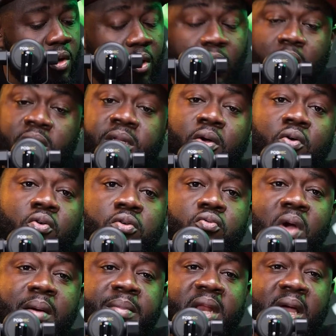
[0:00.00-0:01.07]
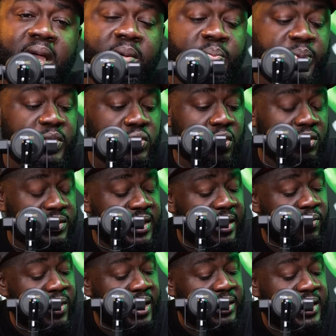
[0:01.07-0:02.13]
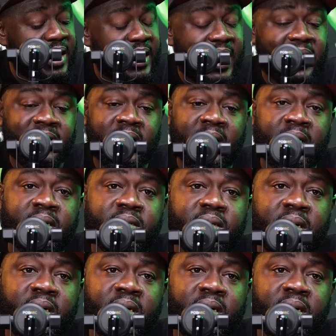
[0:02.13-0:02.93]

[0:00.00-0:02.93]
all the old Kwamina MP songs that were done under